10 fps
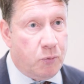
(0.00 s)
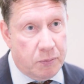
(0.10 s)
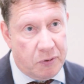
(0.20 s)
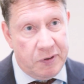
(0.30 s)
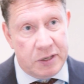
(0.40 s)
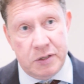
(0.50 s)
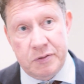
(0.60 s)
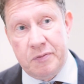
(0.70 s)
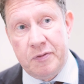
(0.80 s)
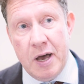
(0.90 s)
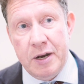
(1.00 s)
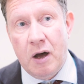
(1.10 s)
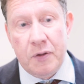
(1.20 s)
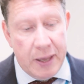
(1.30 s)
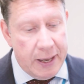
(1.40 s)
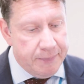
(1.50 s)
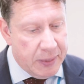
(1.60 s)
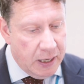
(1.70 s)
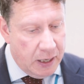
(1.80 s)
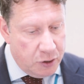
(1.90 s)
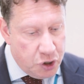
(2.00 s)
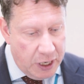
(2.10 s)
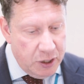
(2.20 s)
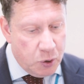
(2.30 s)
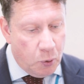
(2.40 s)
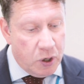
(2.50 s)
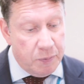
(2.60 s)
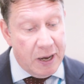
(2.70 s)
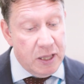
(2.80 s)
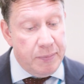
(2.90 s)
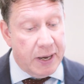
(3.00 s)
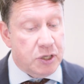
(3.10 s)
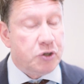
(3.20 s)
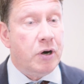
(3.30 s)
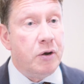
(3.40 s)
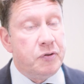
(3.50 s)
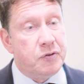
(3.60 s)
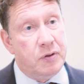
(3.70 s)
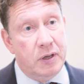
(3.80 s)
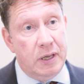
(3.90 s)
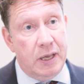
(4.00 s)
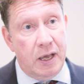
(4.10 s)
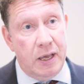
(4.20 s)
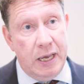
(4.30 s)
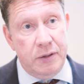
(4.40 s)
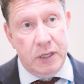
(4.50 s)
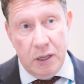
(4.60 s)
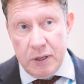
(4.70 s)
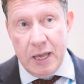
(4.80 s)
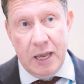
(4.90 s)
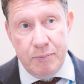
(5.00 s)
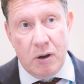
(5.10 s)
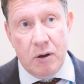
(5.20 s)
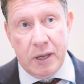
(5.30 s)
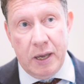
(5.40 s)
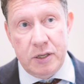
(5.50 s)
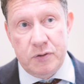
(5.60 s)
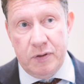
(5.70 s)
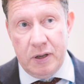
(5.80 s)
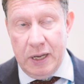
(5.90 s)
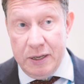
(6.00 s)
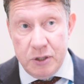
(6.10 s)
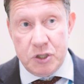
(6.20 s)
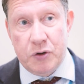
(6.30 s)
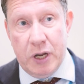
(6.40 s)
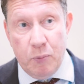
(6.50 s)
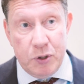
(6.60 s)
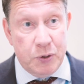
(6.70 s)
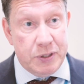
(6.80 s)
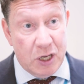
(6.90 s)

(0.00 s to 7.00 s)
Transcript: one of the professors of fine art there, and she talked about the biggest growth in the UK market for industry, which was